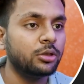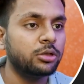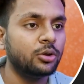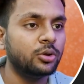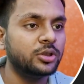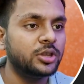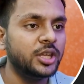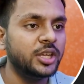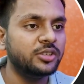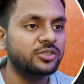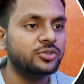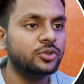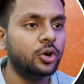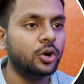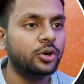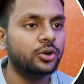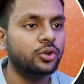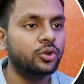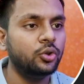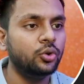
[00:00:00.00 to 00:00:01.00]
So this
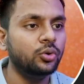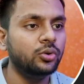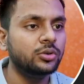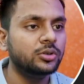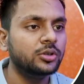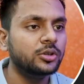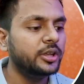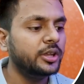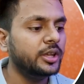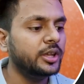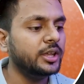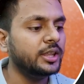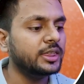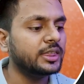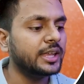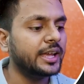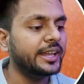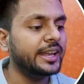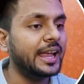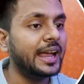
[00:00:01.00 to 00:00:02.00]
dot queue is
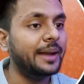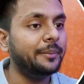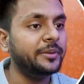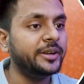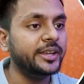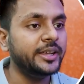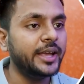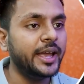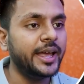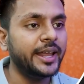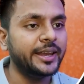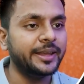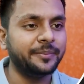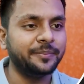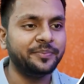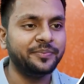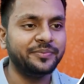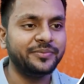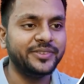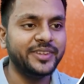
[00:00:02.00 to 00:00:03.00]
an empty
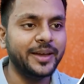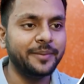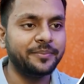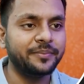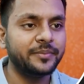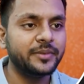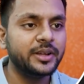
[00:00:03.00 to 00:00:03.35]
array. Yep.